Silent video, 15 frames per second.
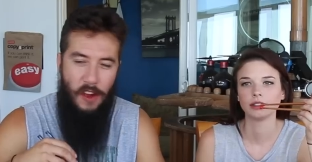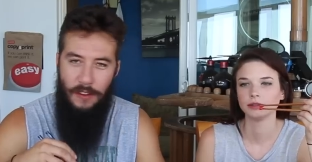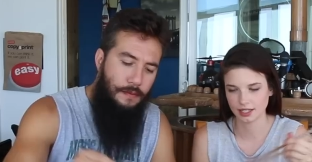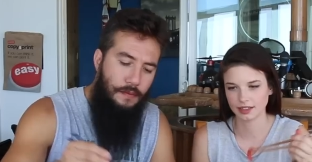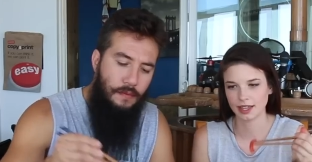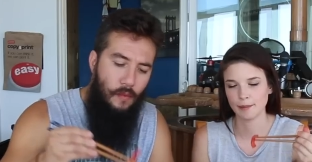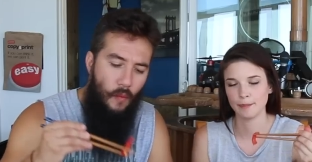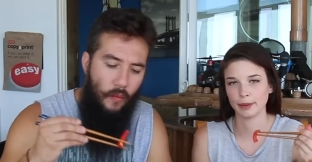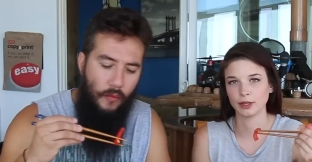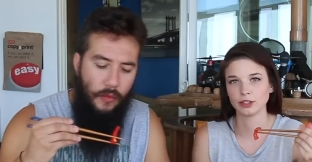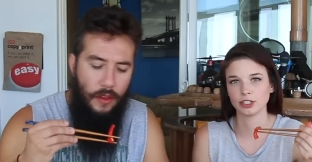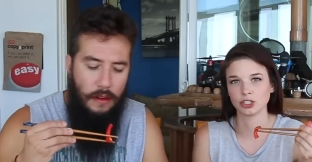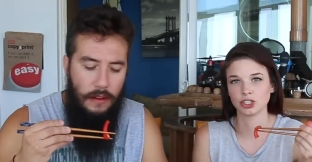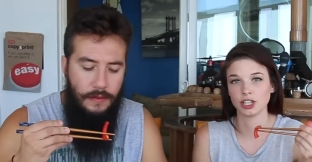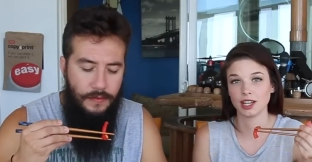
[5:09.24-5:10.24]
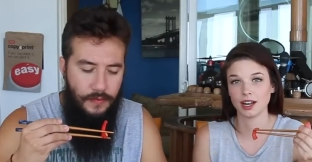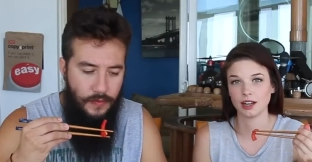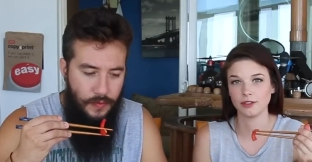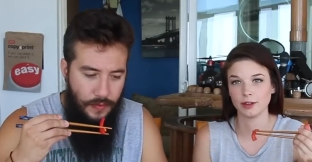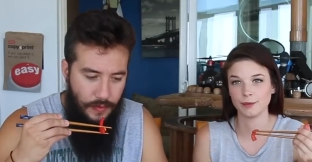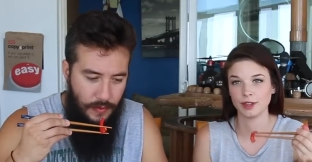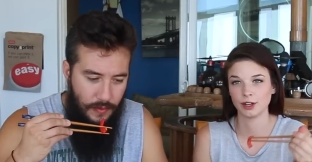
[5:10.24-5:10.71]
Speaker 1: It's like they burnt the shit out of
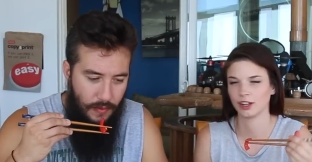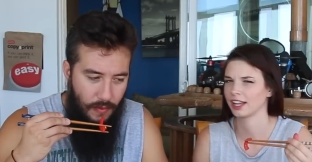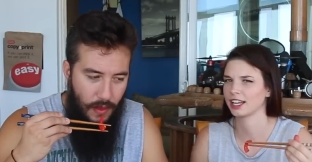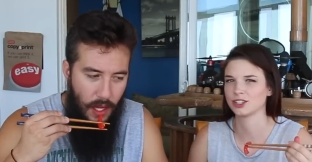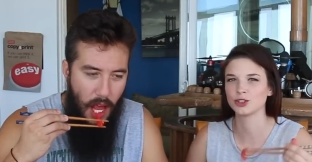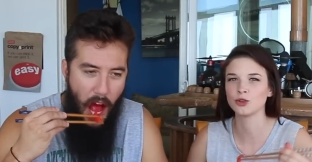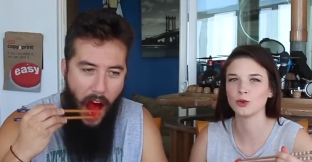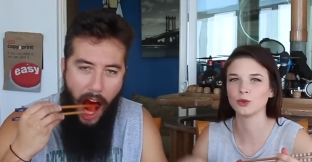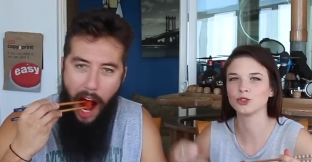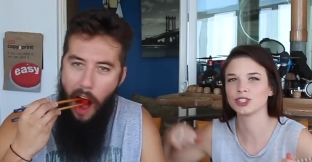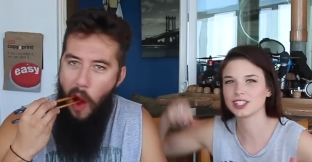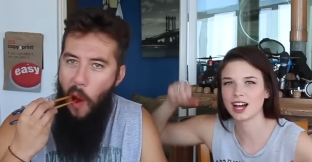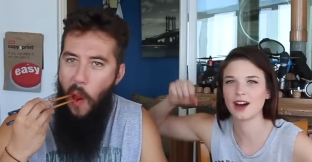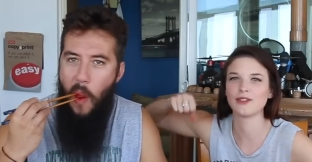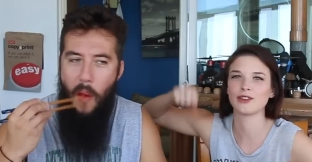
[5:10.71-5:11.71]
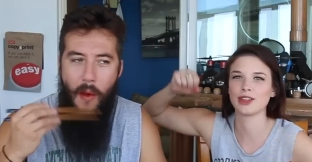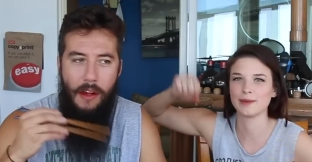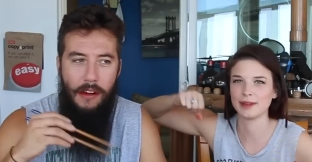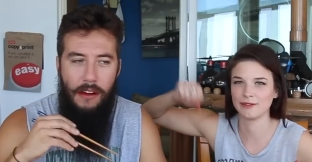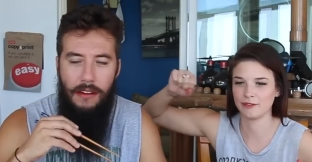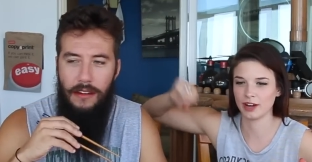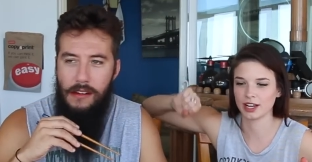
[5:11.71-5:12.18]
them. They're like, it's cool. Just cover them in
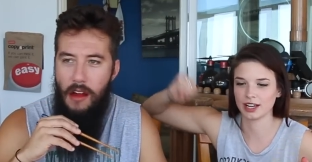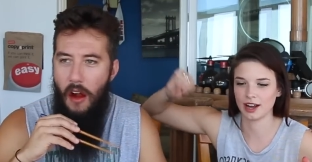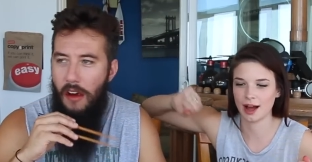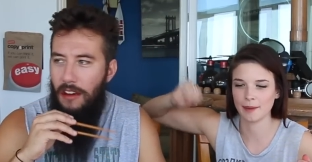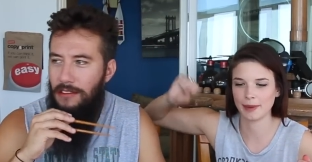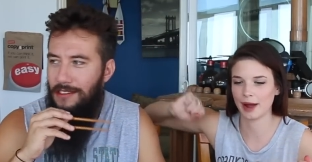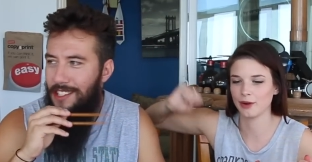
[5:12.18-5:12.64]
fucking hot